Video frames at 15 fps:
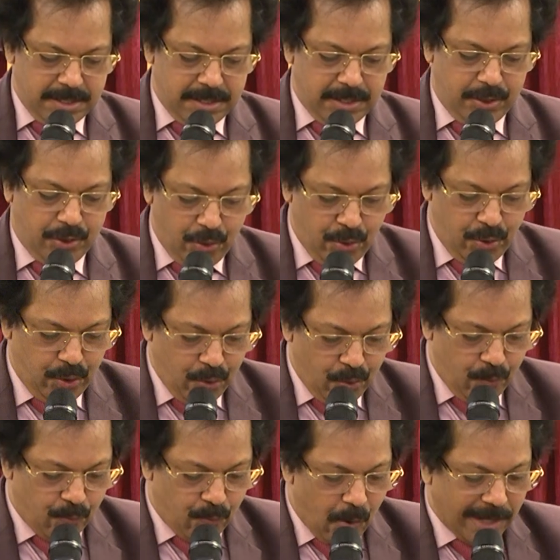do you
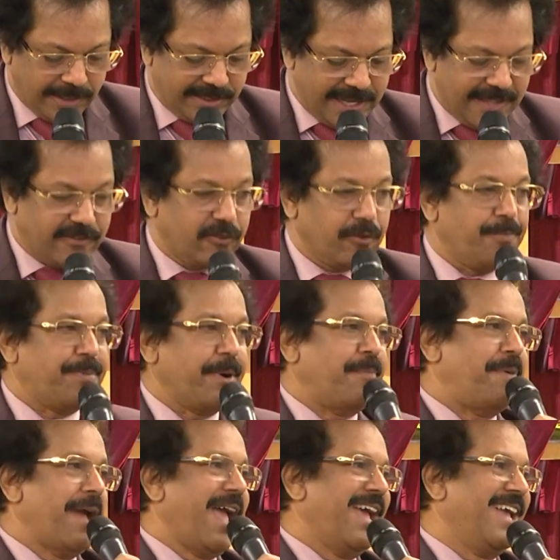want us to
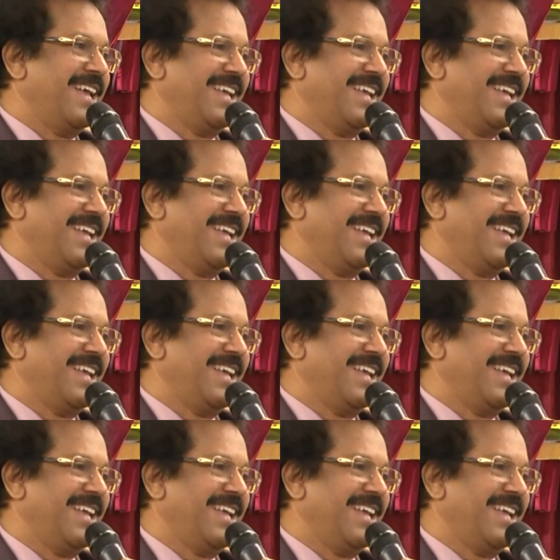prepare?